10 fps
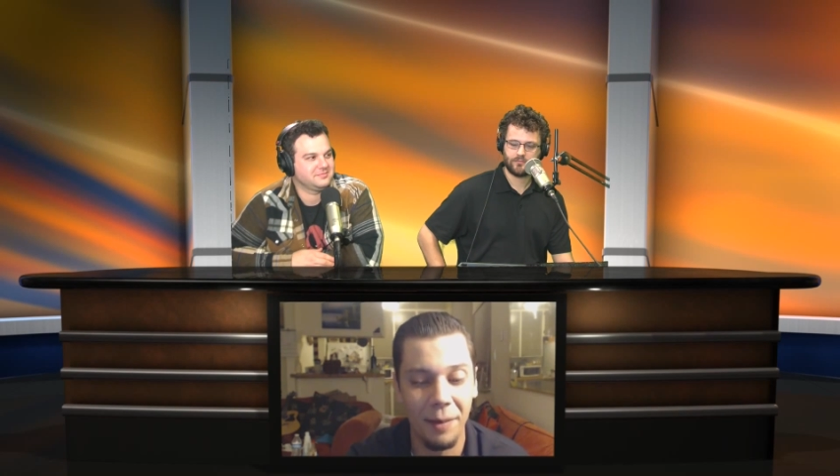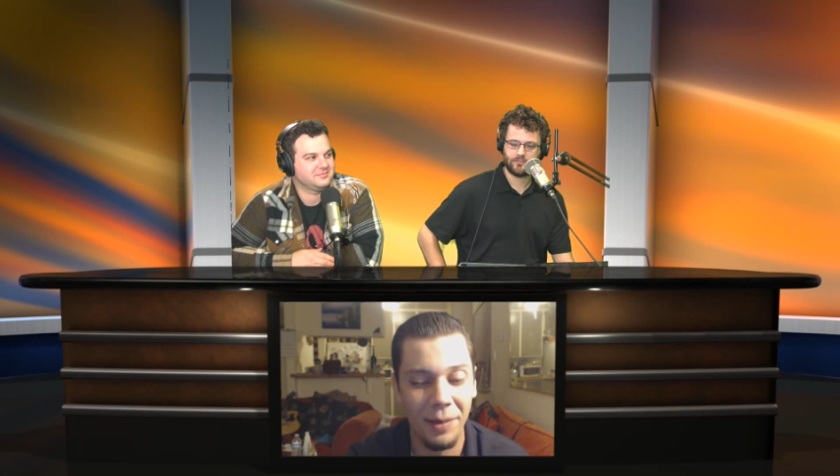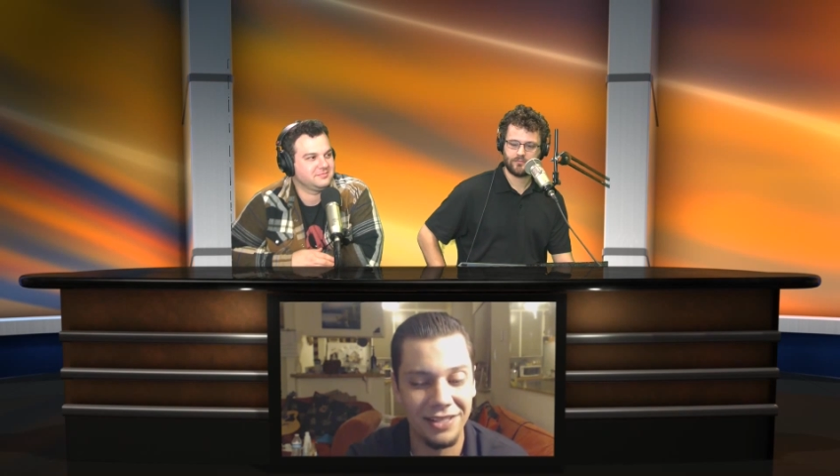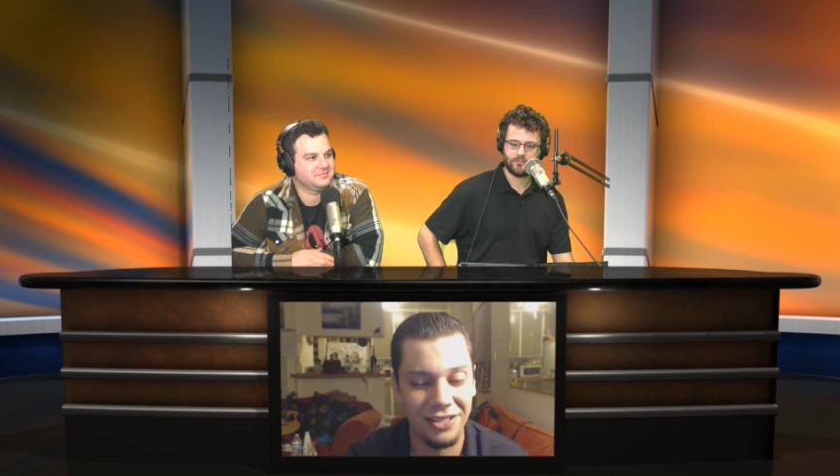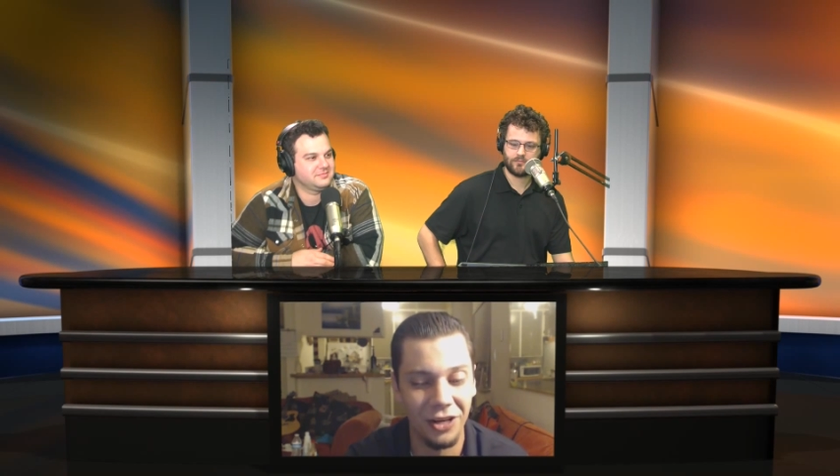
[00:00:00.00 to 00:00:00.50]
I
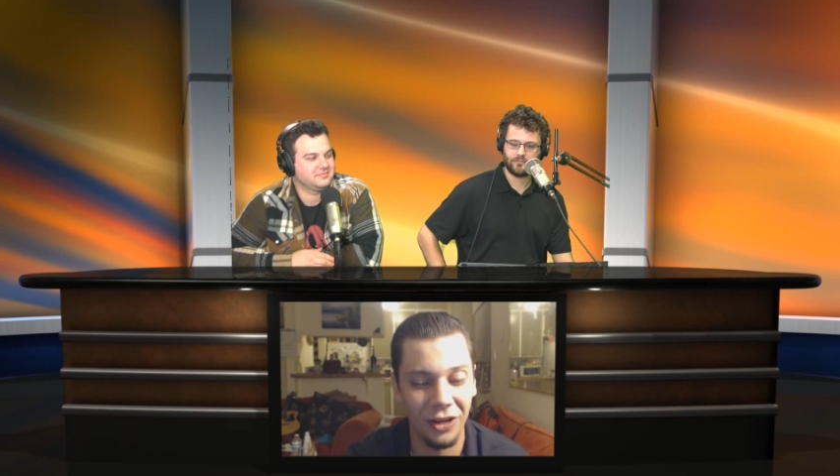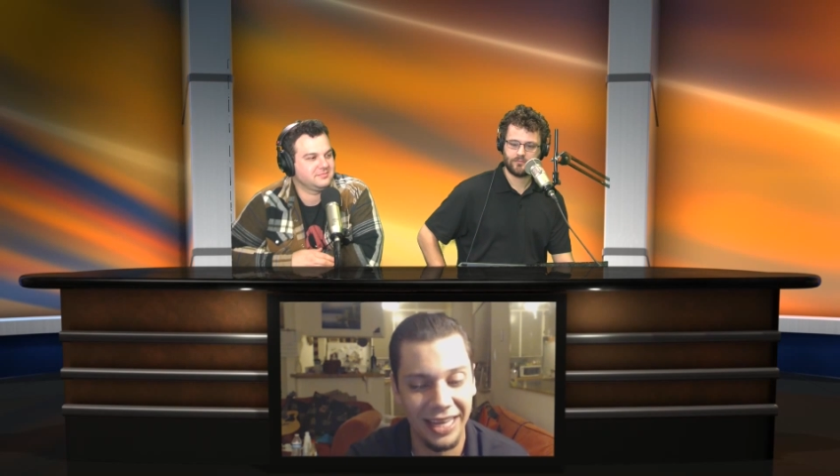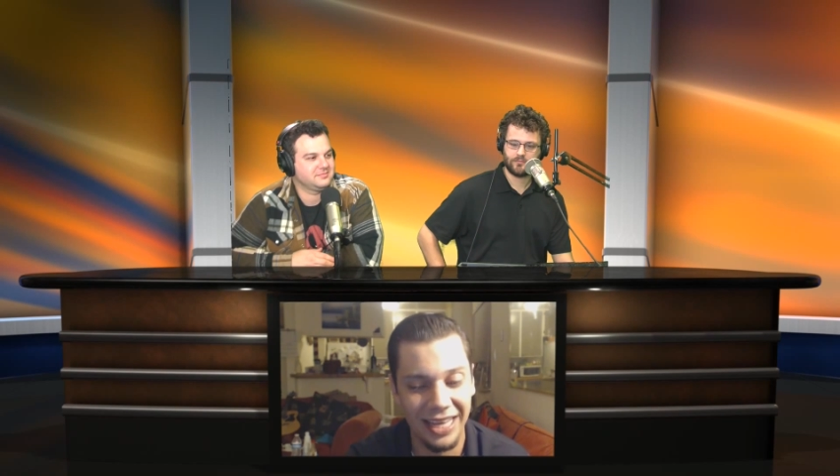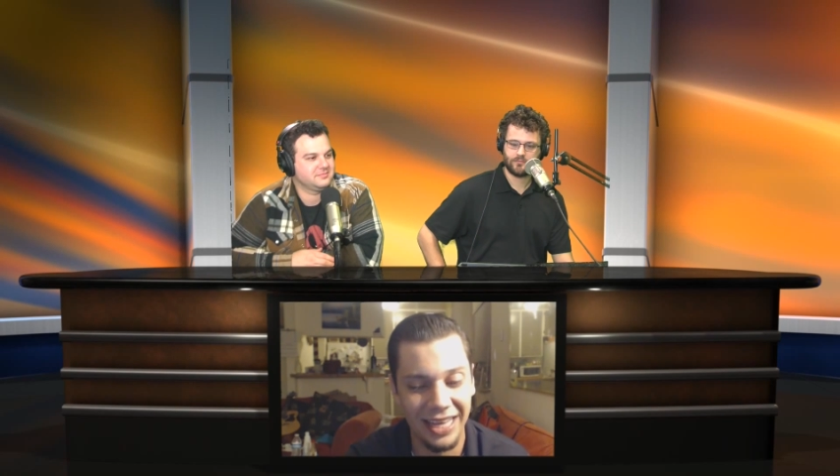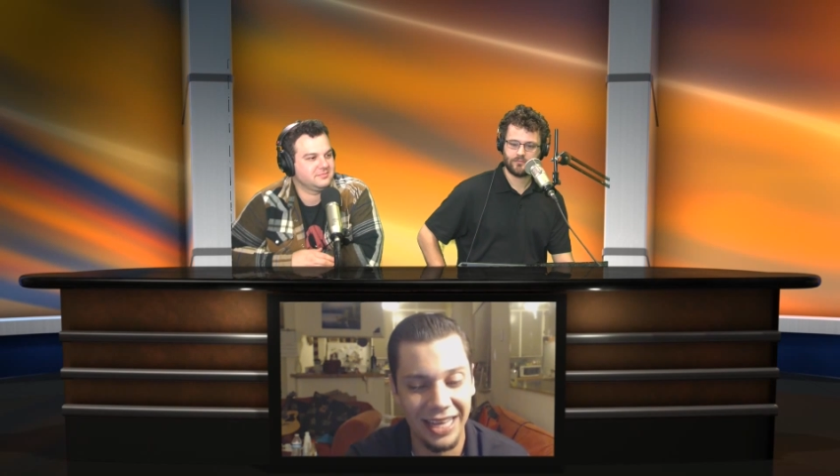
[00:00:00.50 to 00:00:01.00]
mean, it's still, I
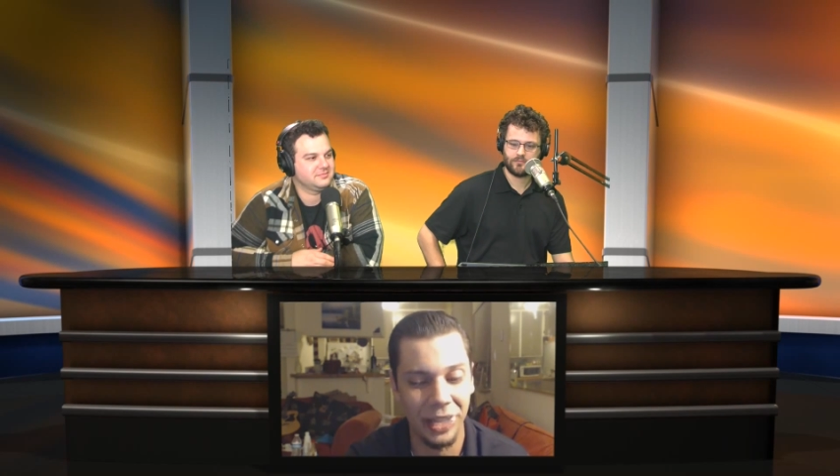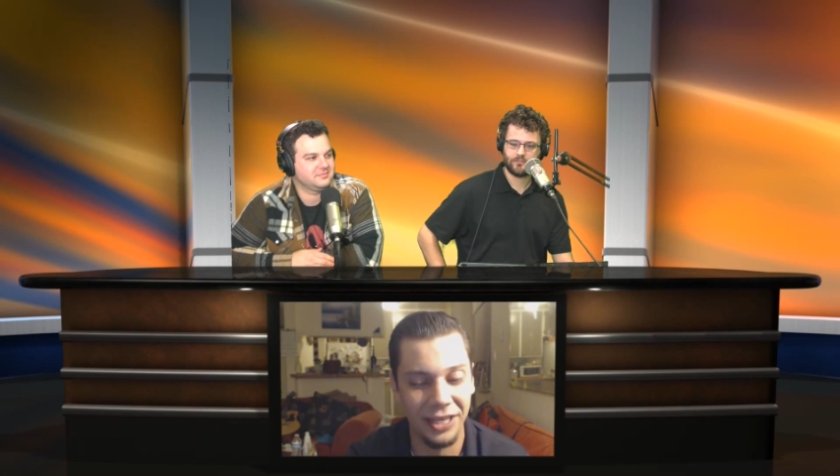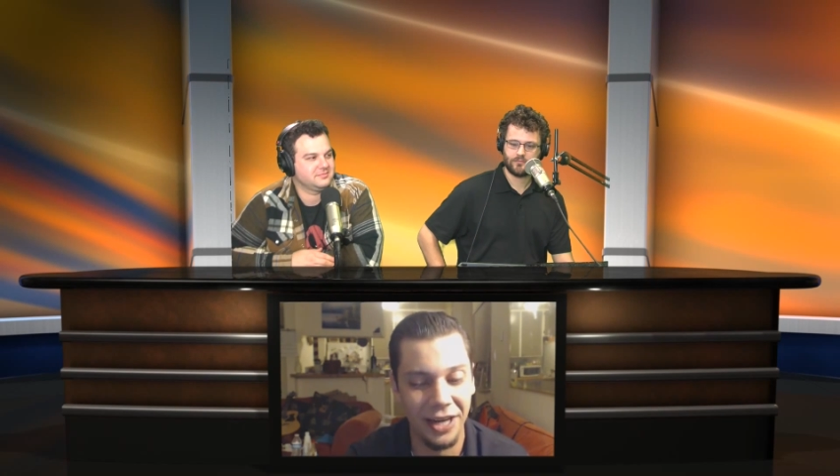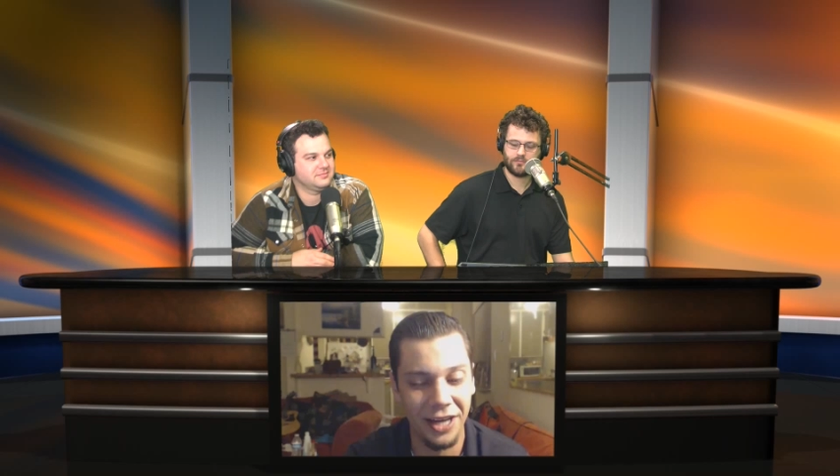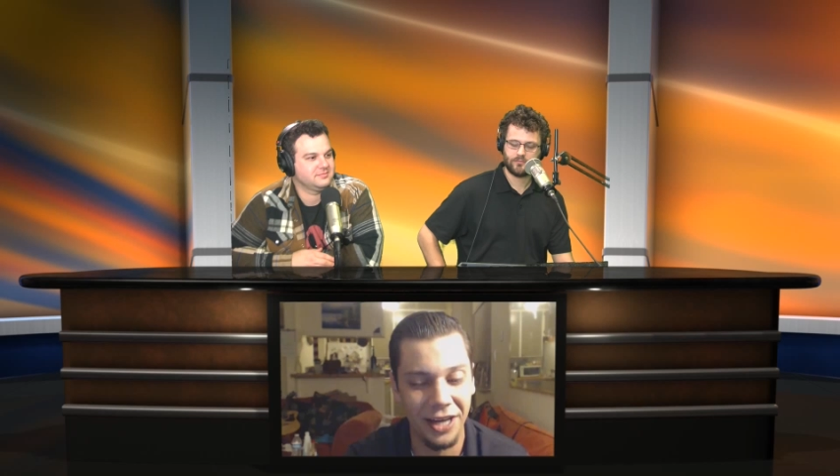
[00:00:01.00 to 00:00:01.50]
guess, early
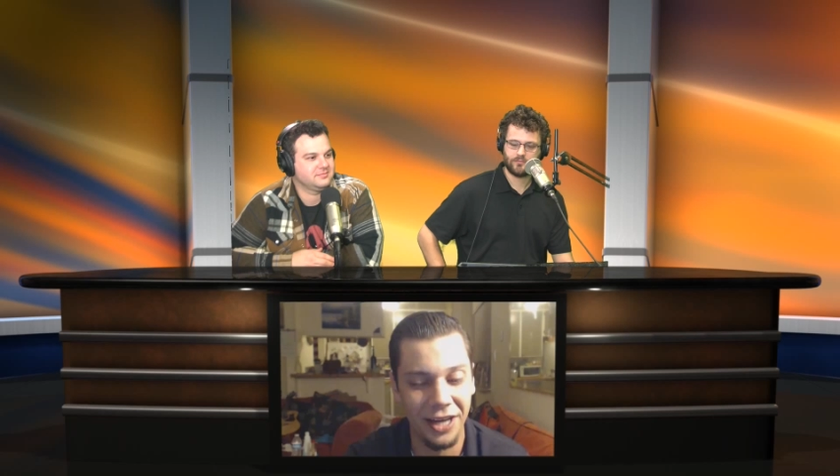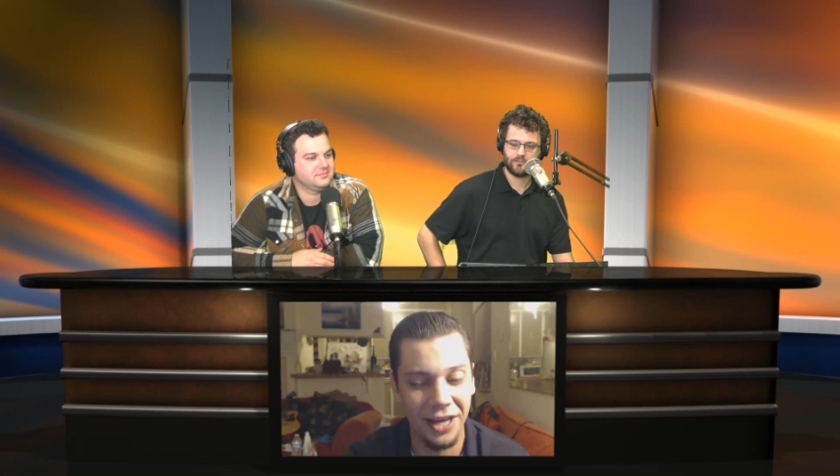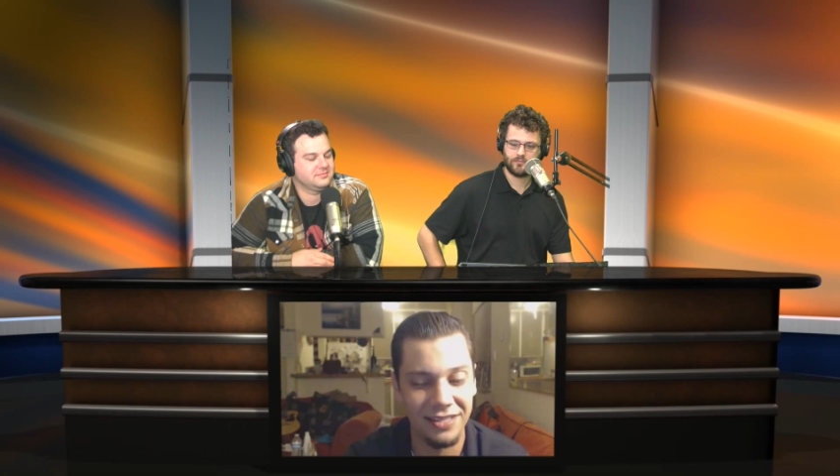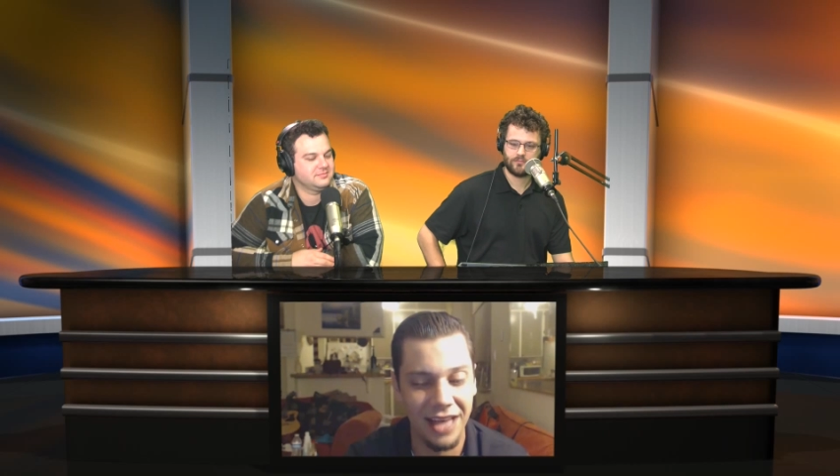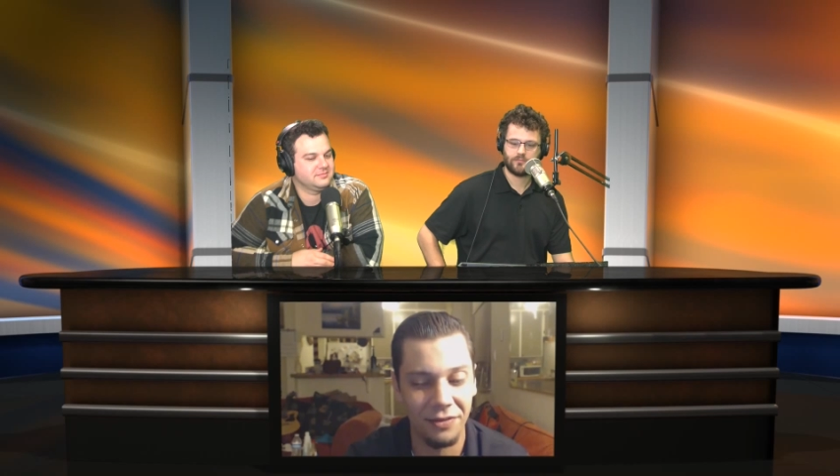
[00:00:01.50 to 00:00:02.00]
enough when
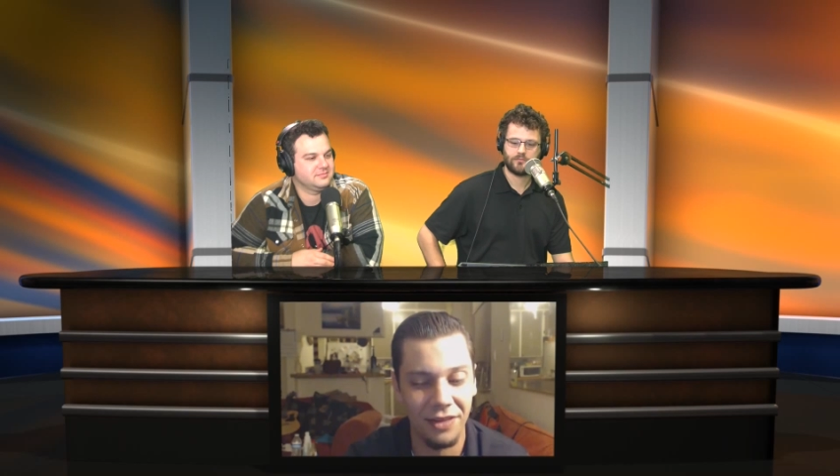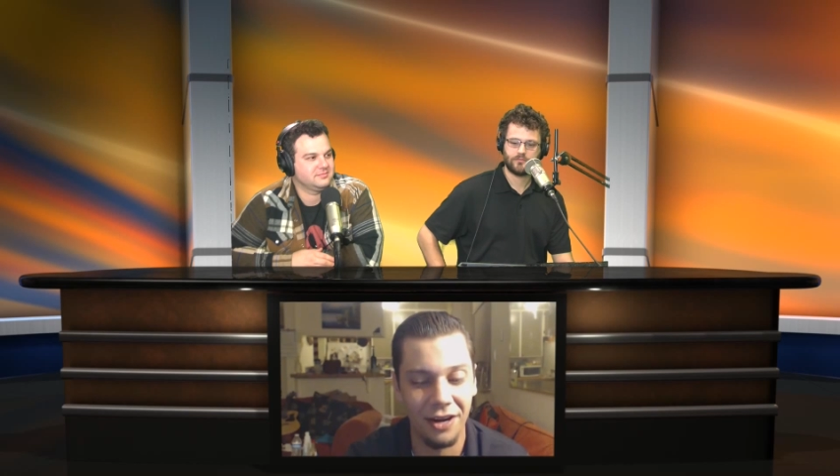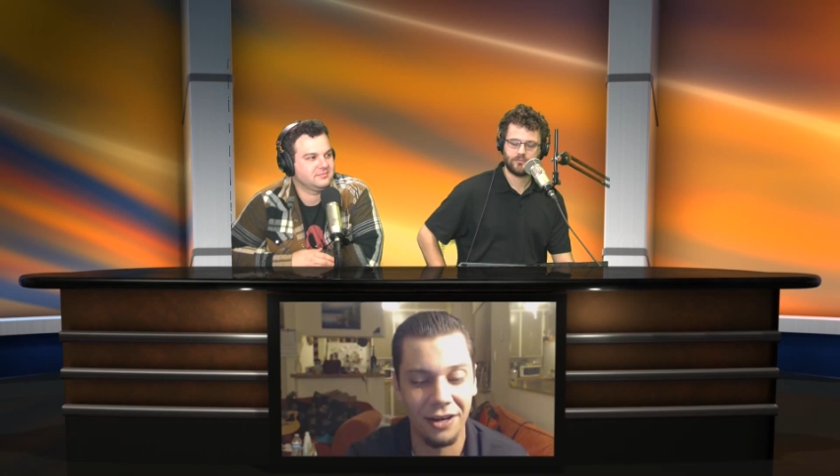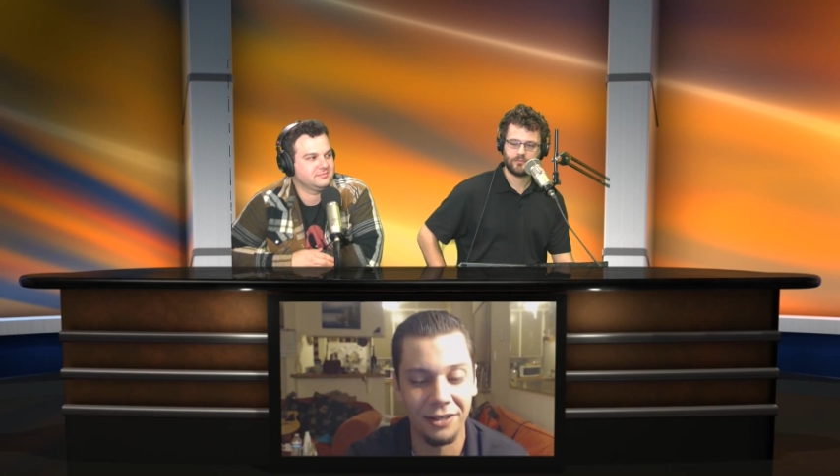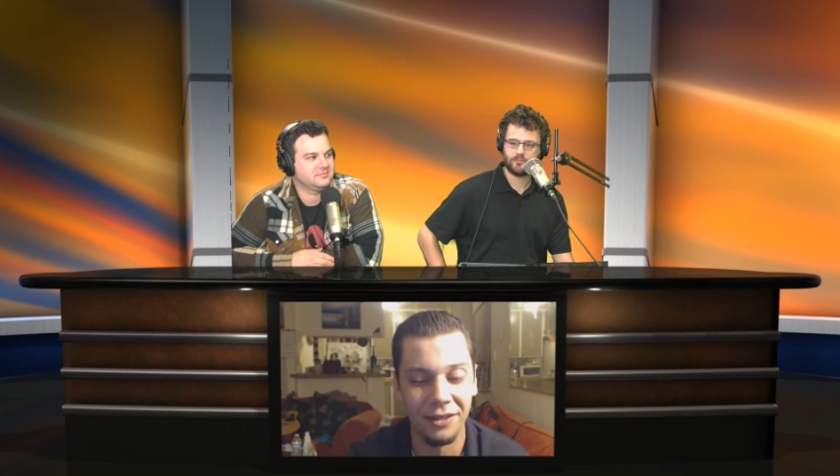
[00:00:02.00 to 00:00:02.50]
he's out
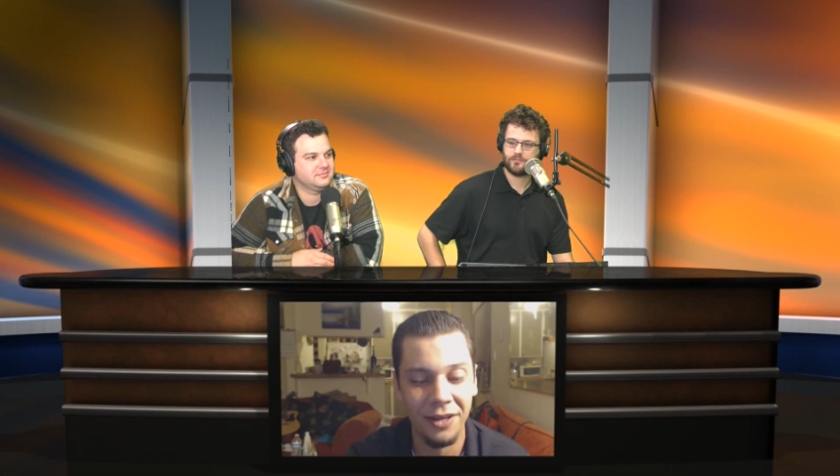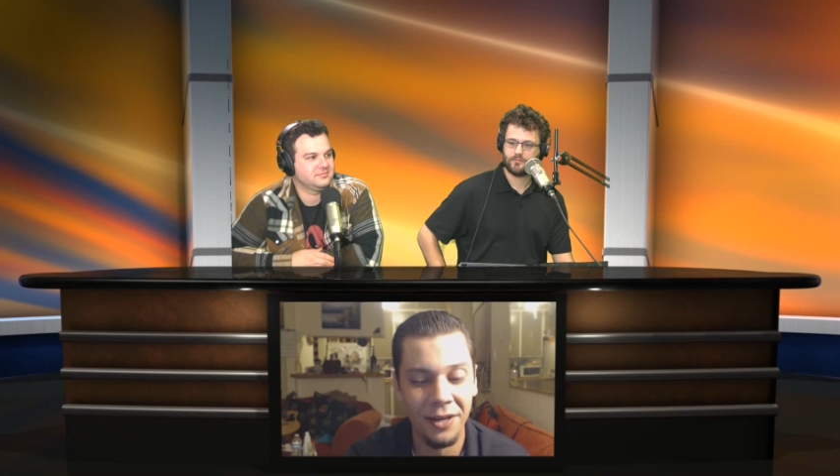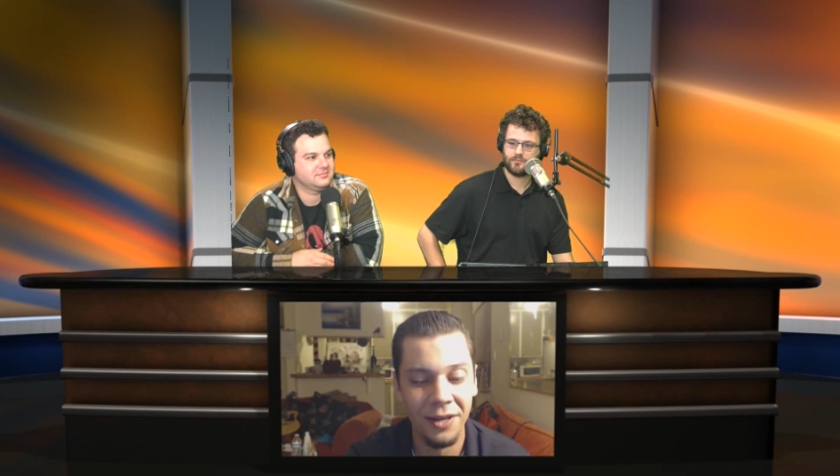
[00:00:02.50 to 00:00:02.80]
there,